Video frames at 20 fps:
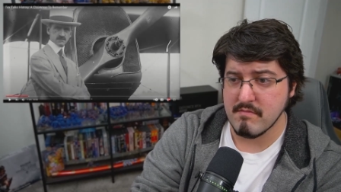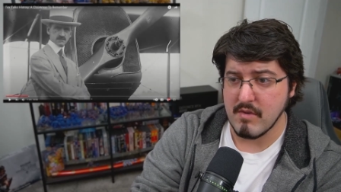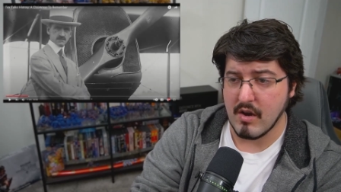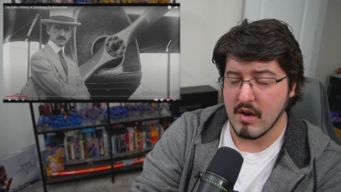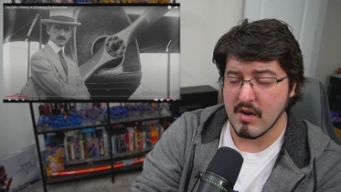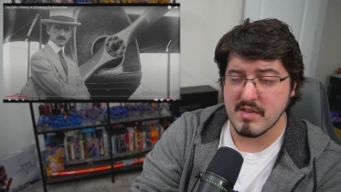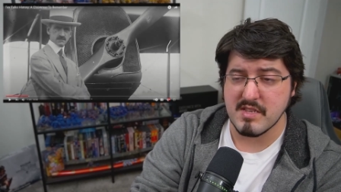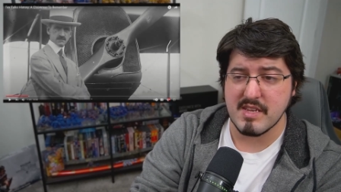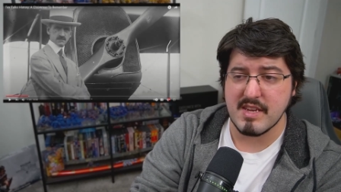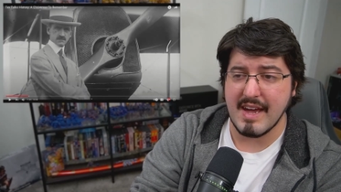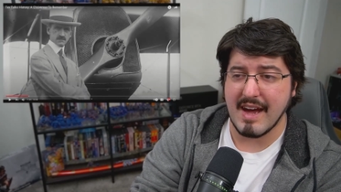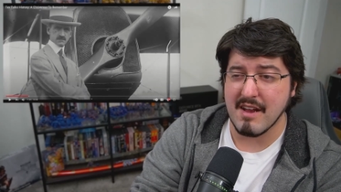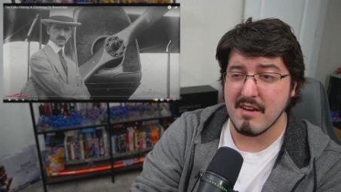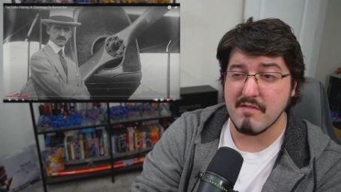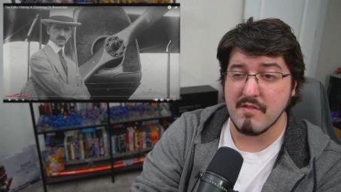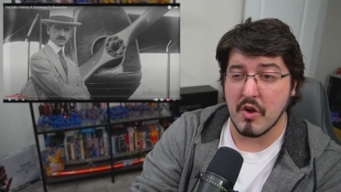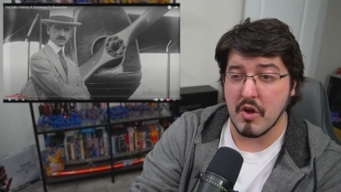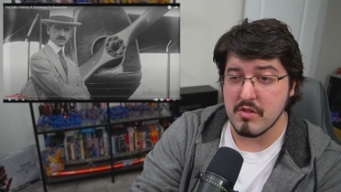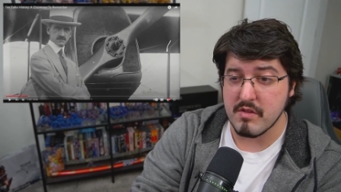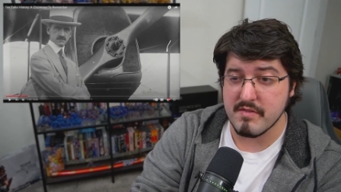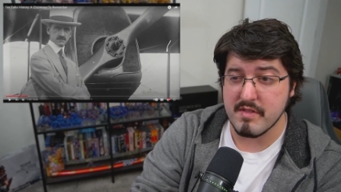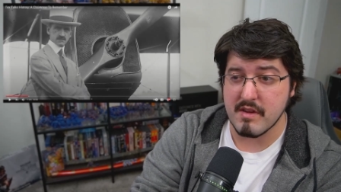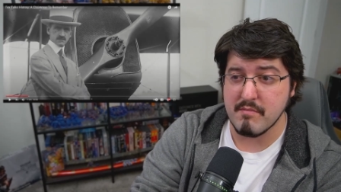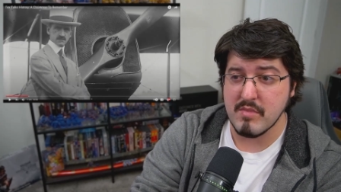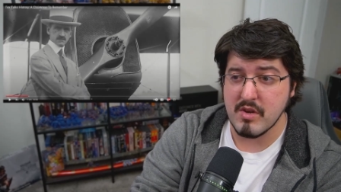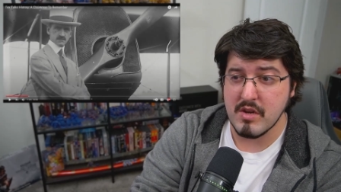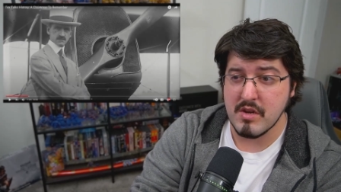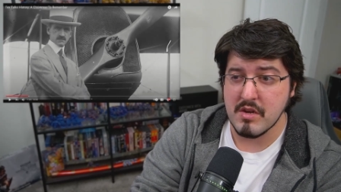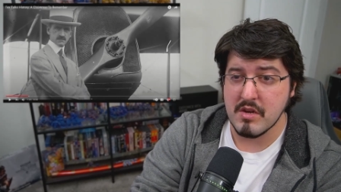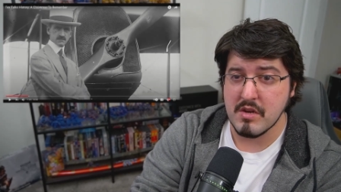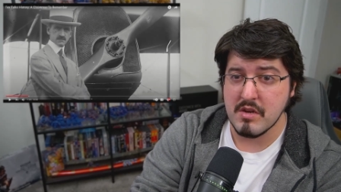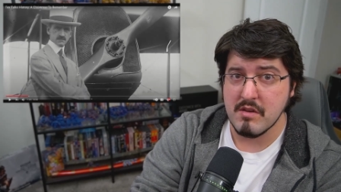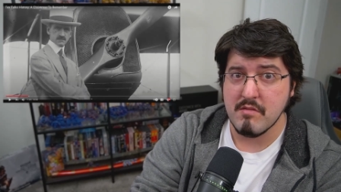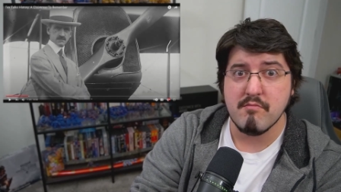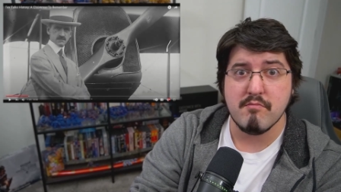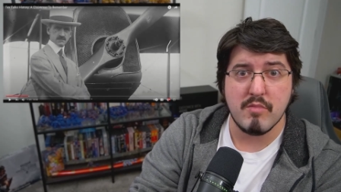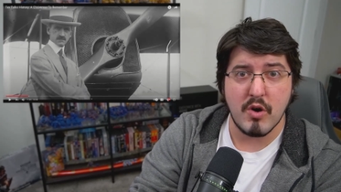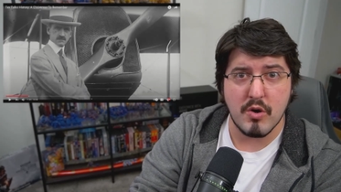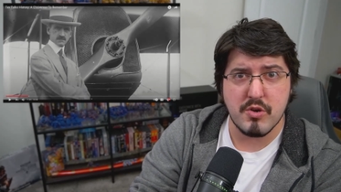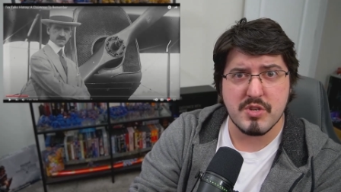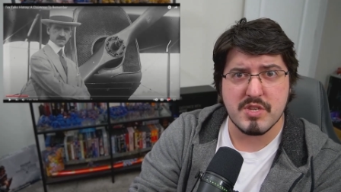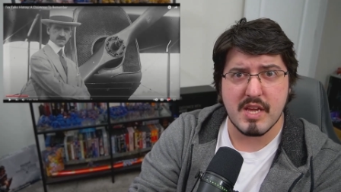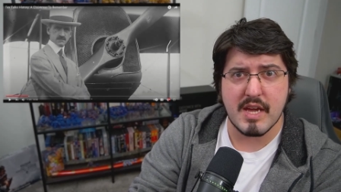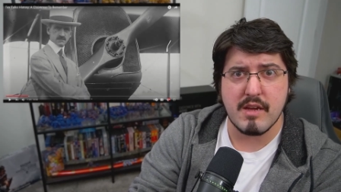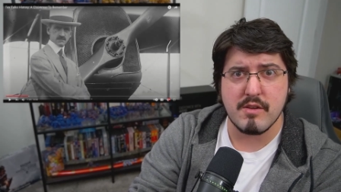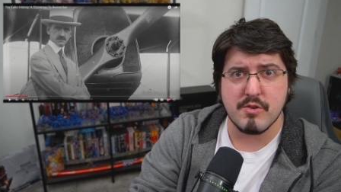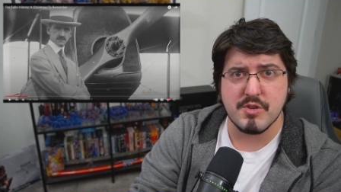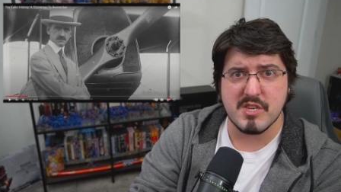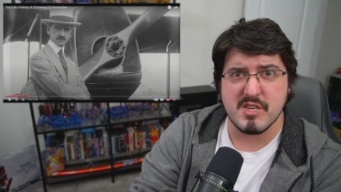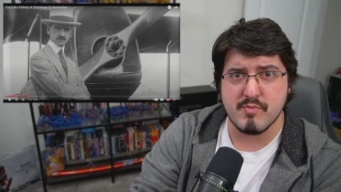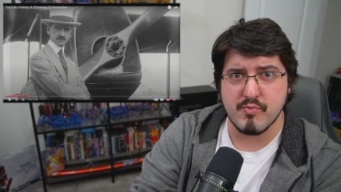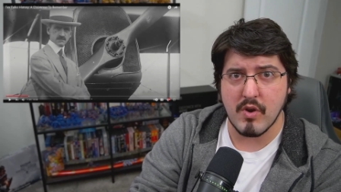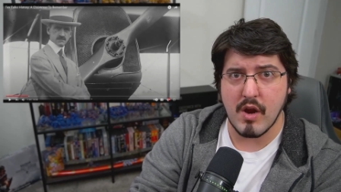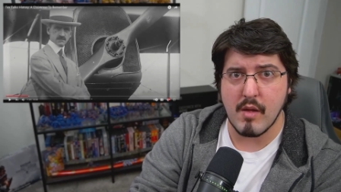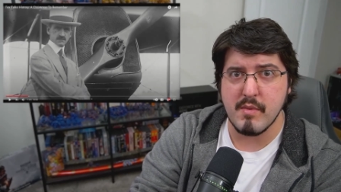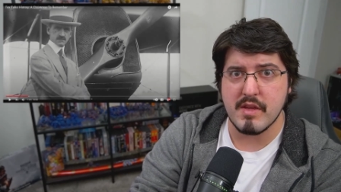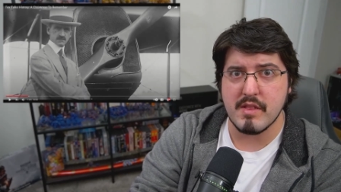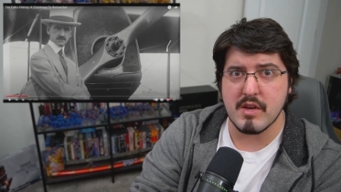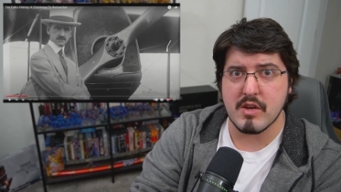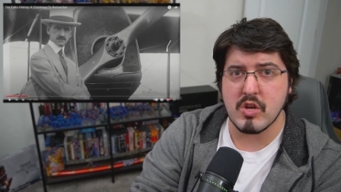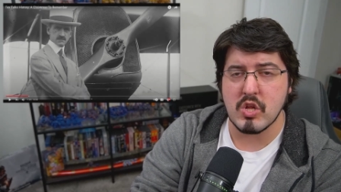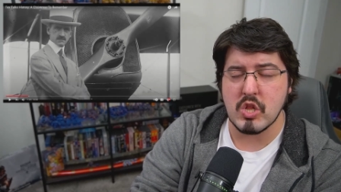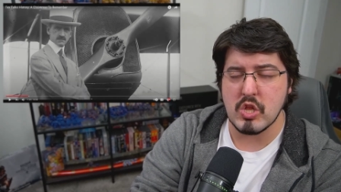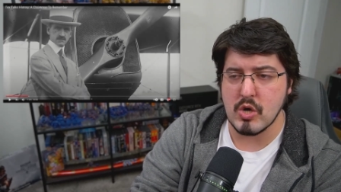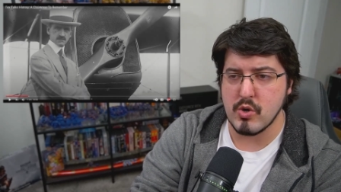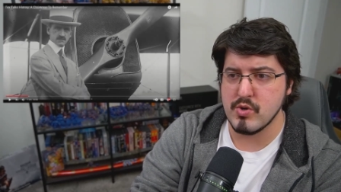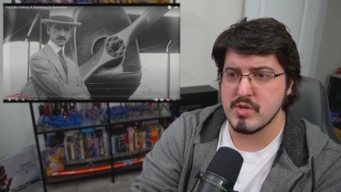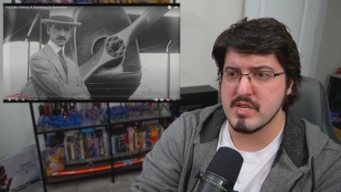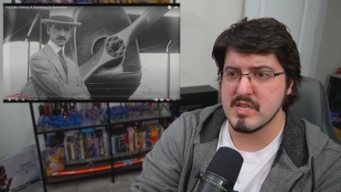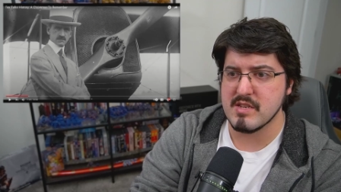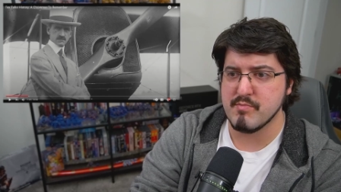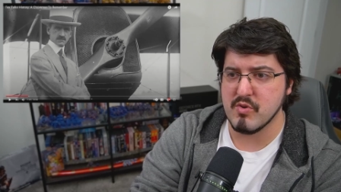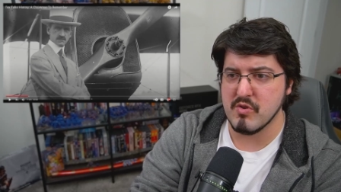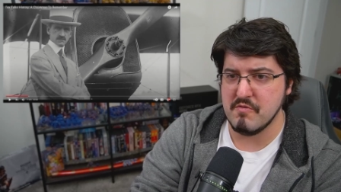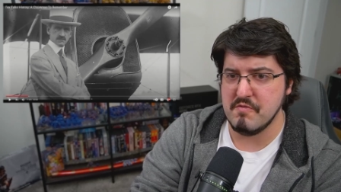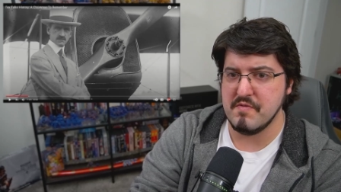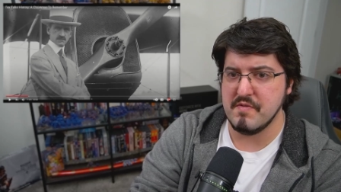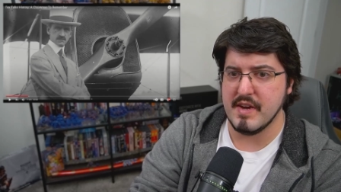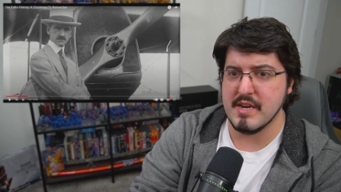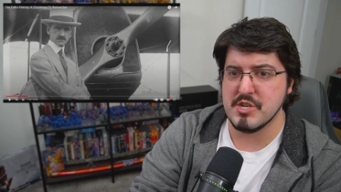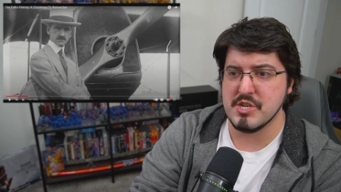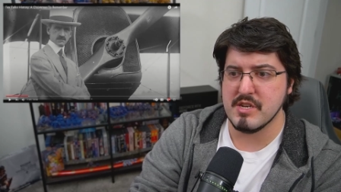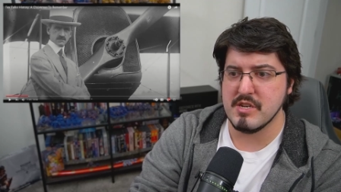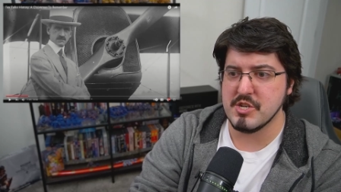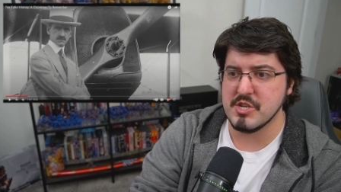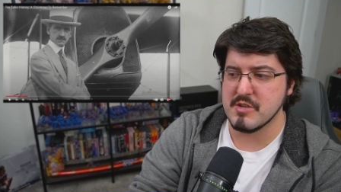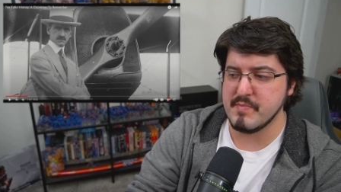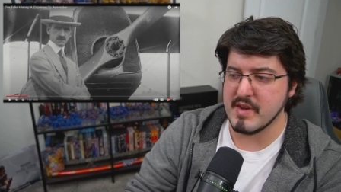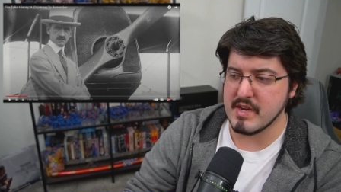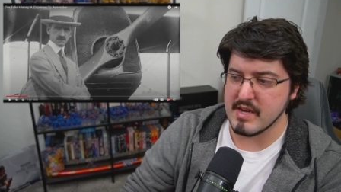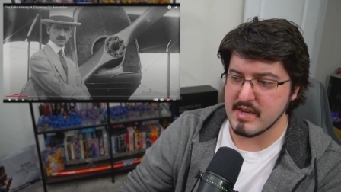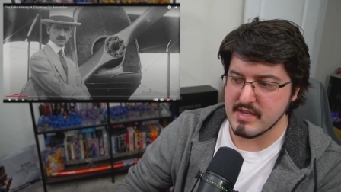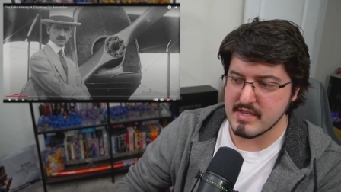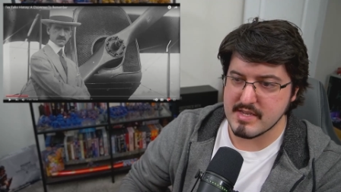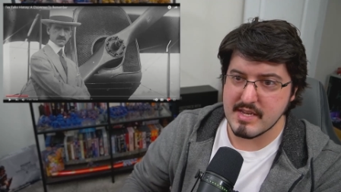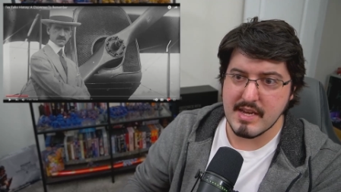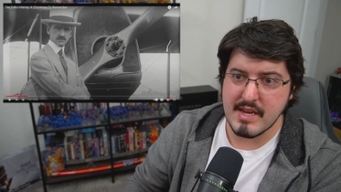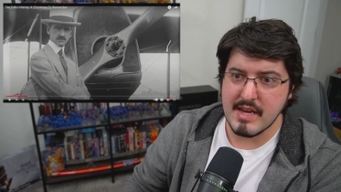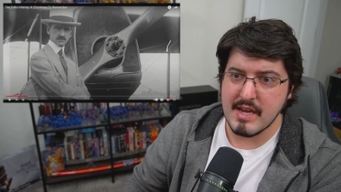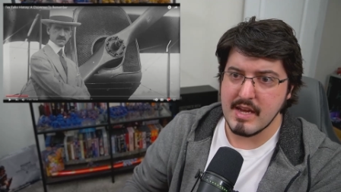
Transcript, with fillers: Honestly, out of all of them, motorcycles is probably the closest profession just because